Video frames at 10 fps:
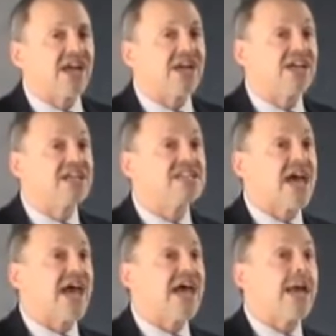is
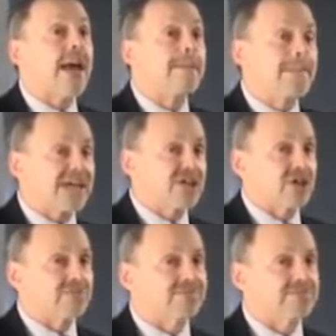a
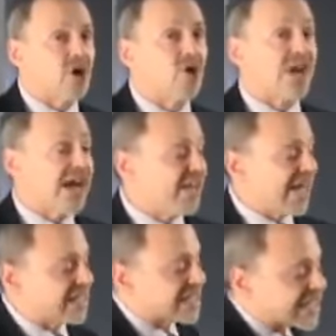picture, okay, and that's a